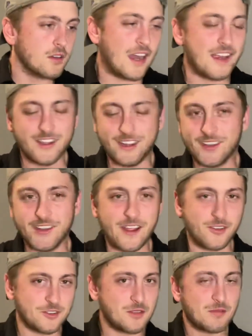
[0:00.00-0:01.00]
I hit
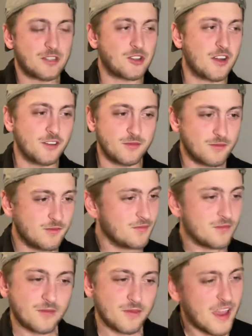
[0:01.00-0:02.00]
inhalers. I'm not trying to.
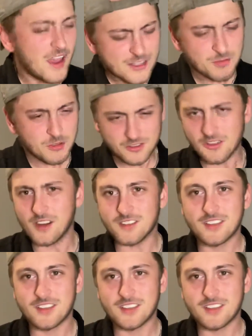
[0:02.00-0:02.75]
Asthma sucks.